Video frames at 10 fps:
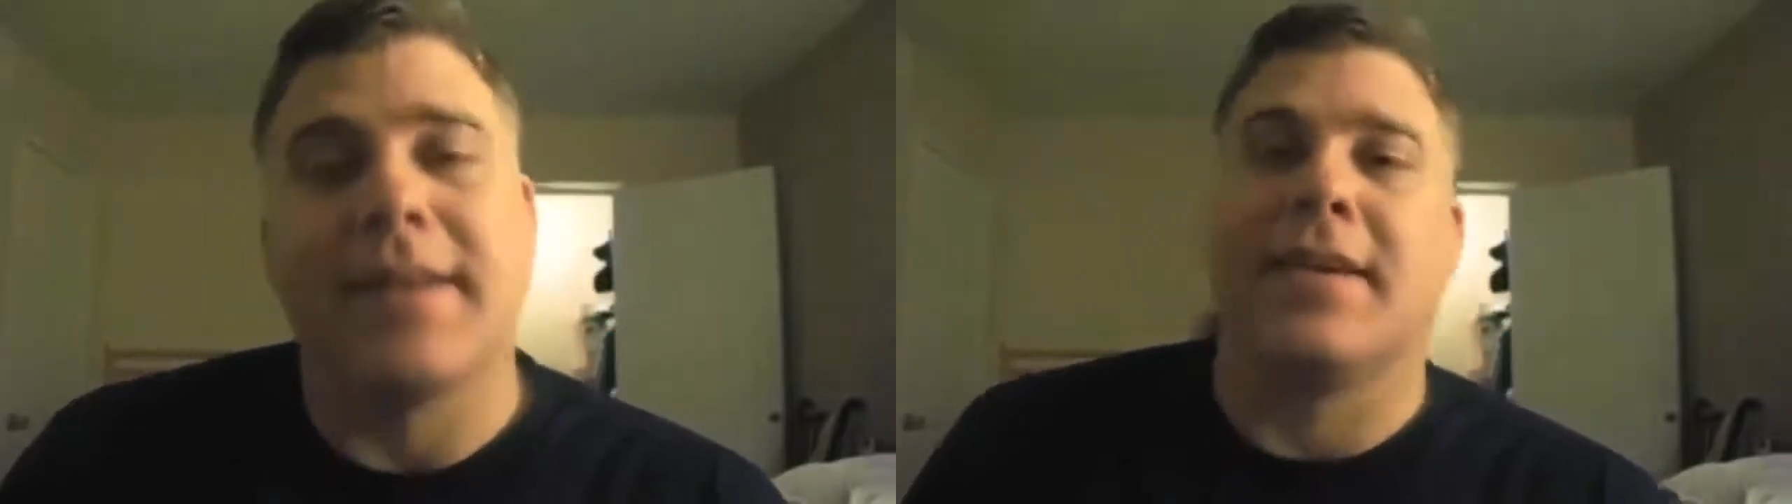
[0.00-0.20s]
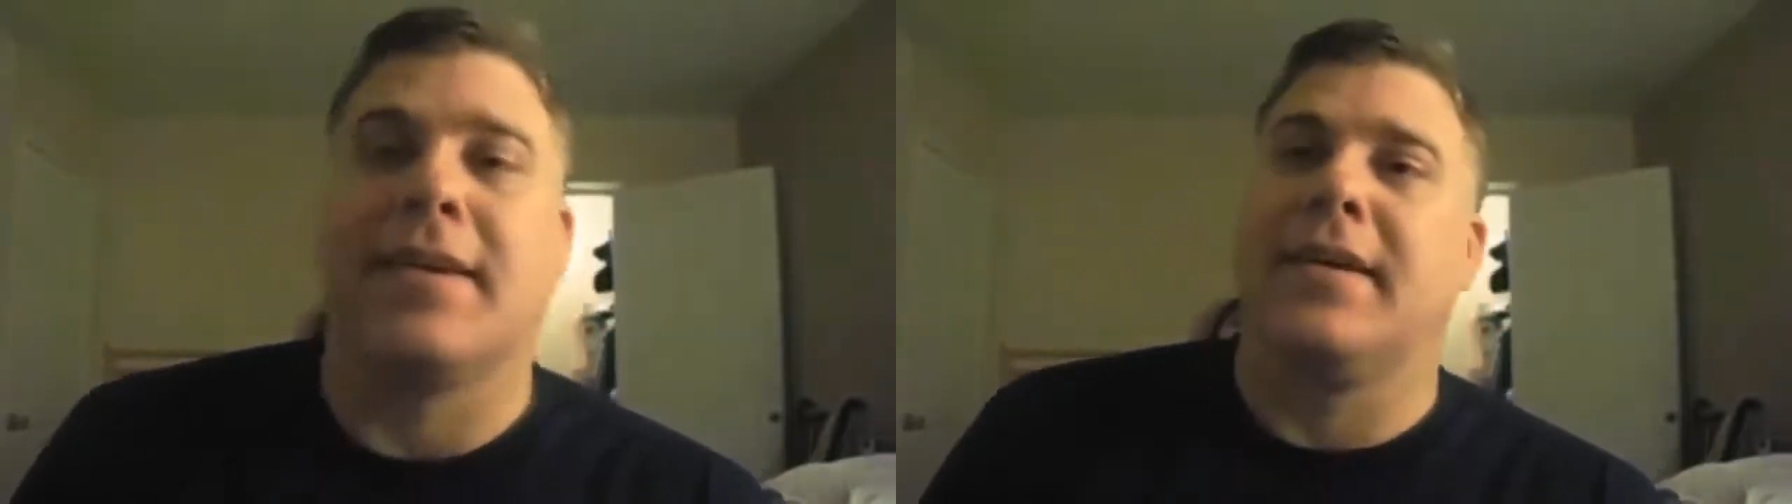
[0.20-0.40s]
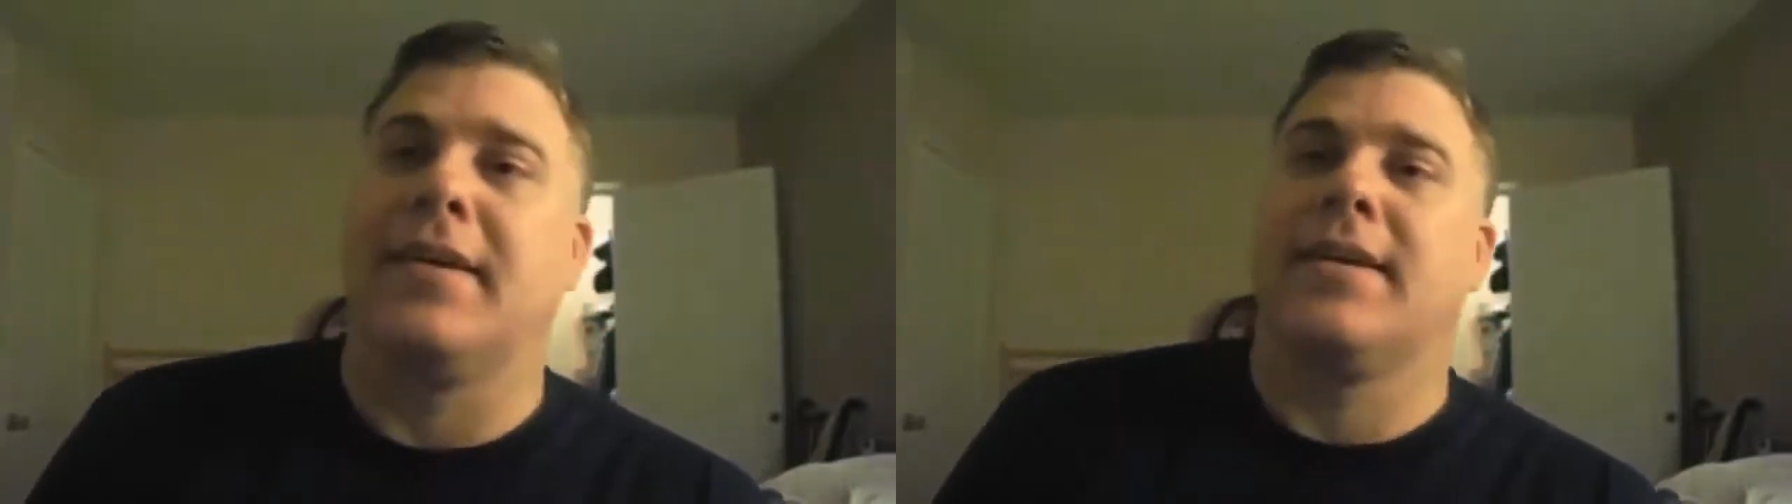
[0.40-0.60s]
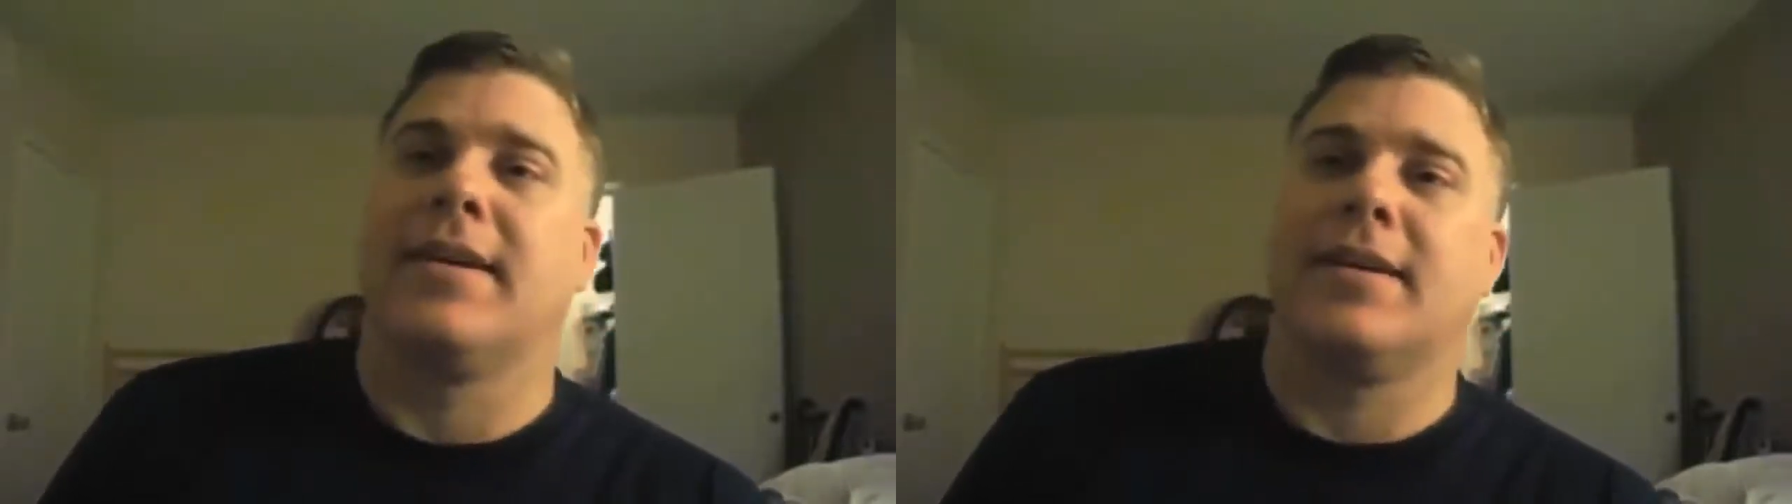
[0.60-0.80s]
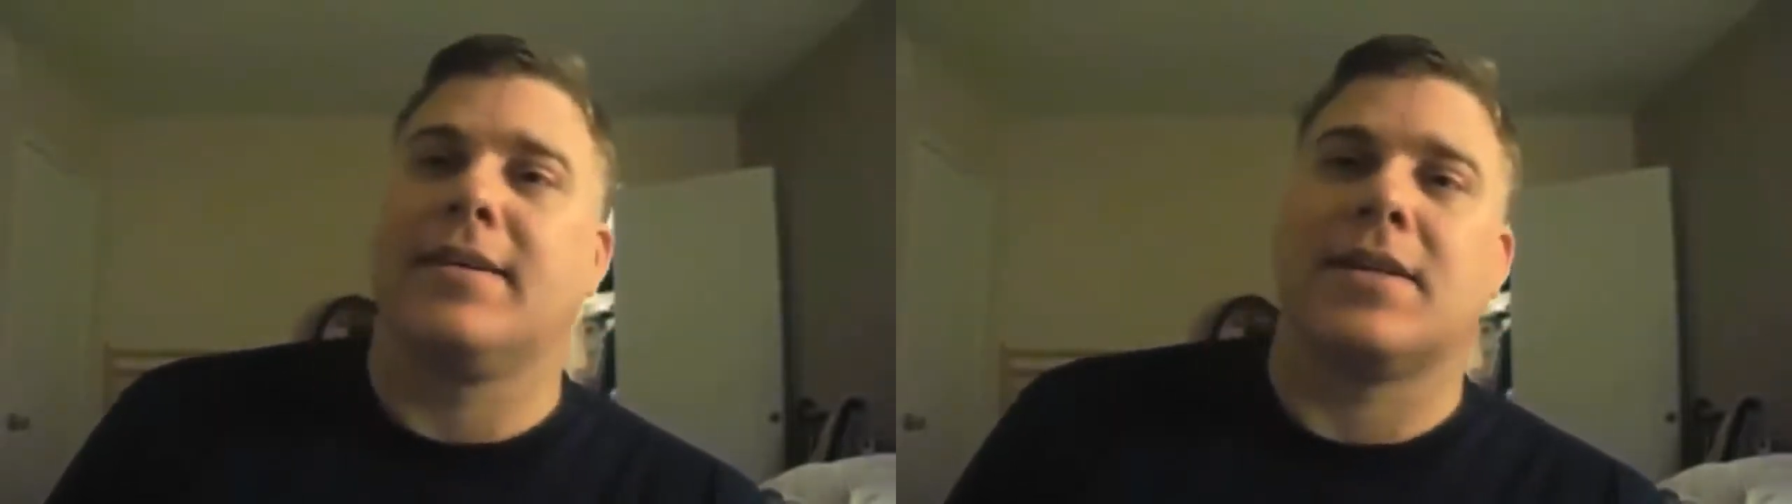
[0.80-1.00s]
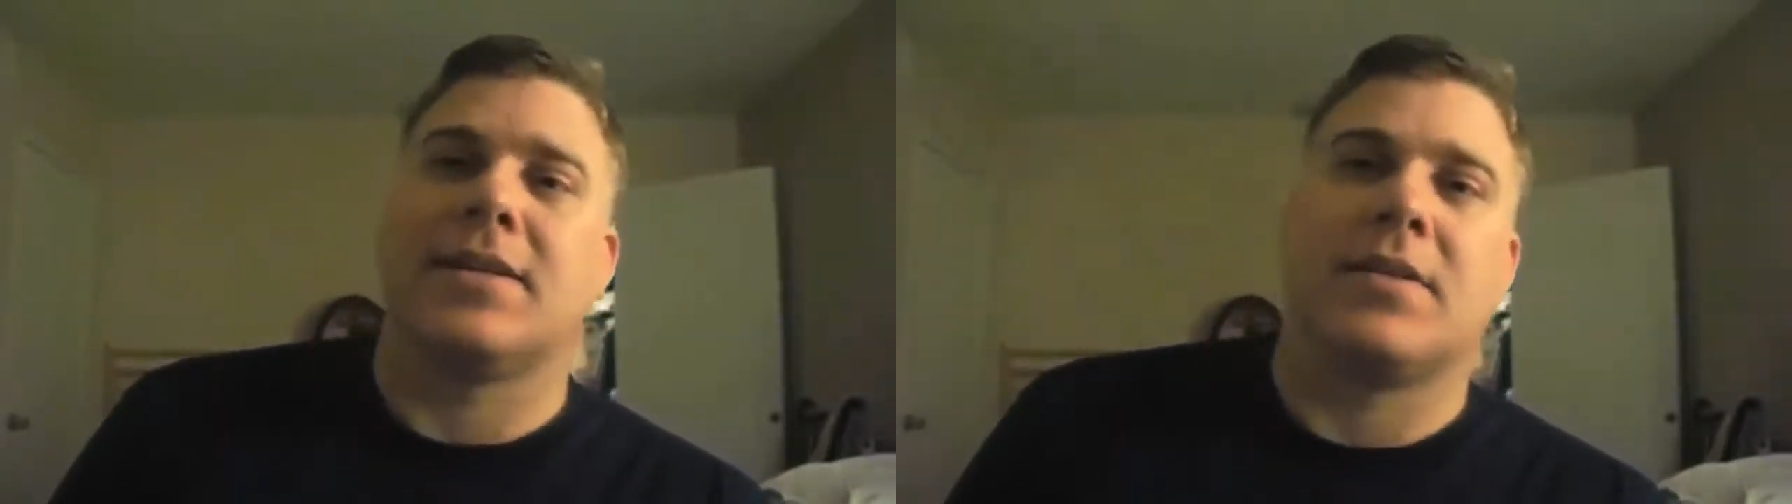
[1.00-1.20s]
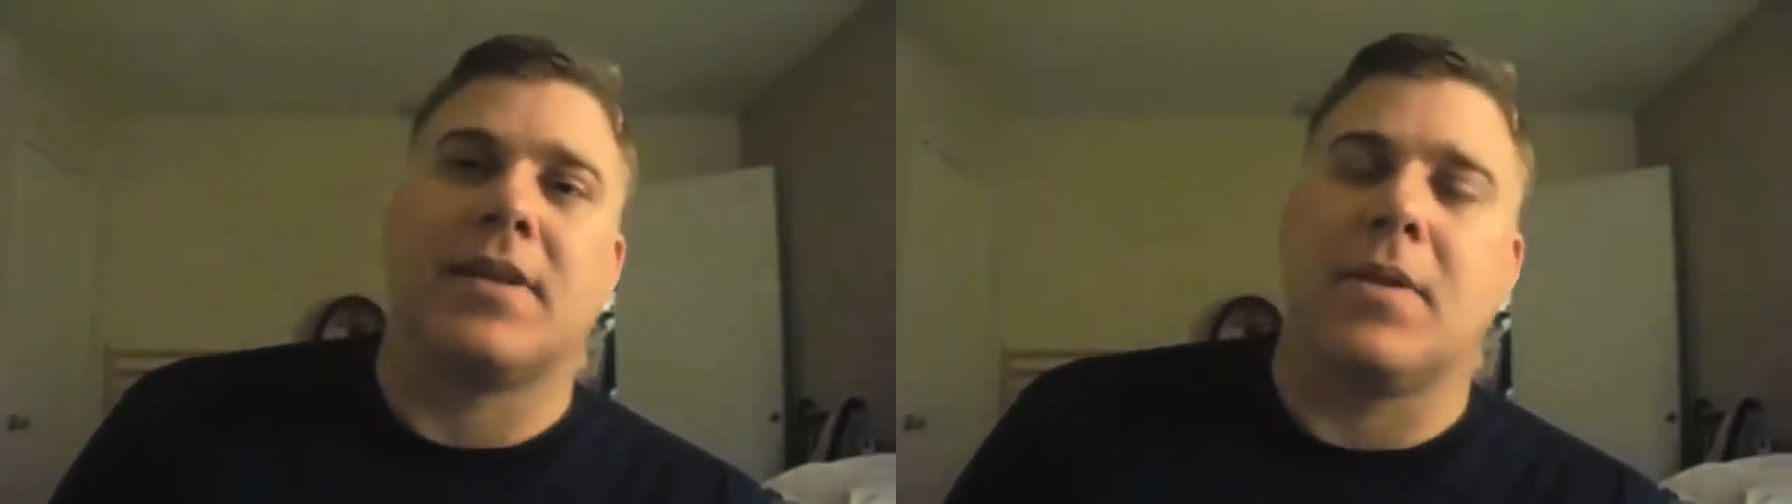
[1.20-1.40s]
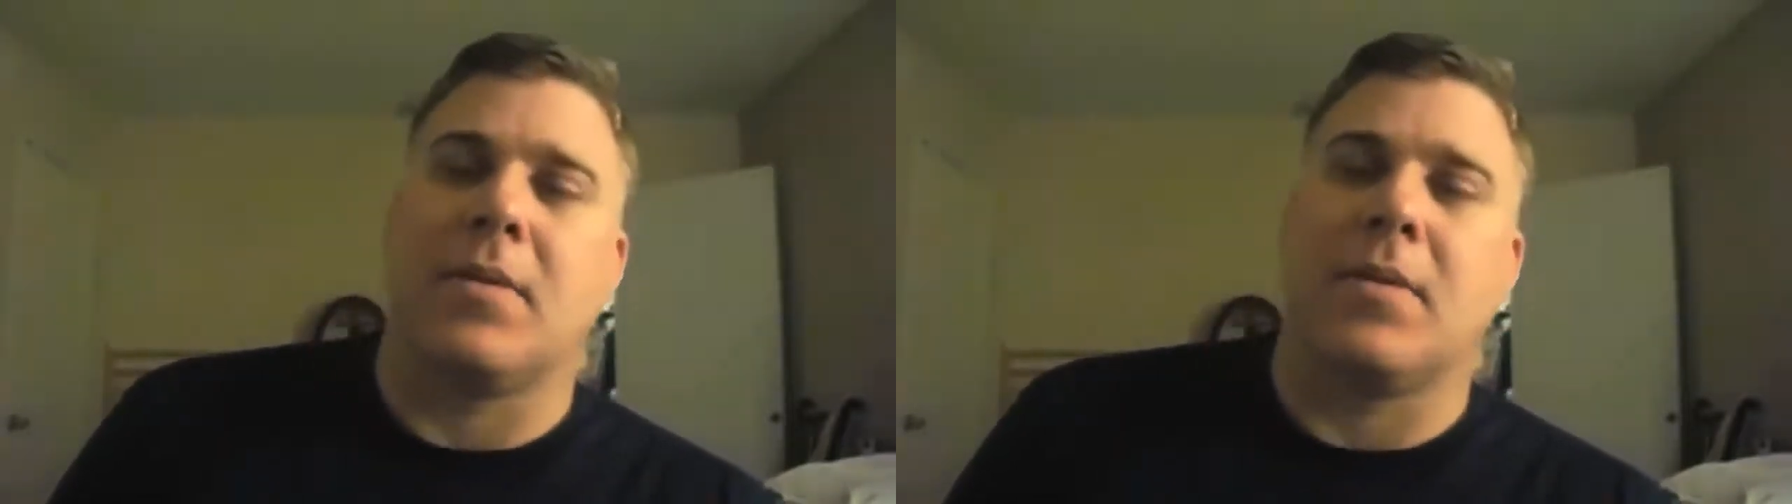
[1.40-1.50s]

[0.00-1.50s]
And he's just,